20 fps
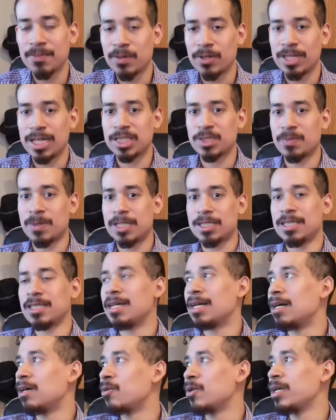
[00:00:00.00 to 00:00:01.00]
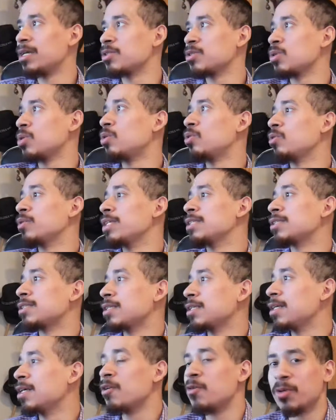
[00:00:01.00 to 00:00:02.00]
but that's basically how I would answer all these
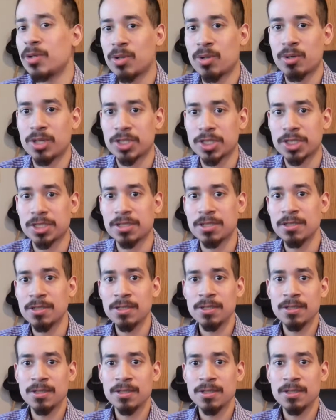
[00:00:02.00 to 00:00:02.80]
scenario questions.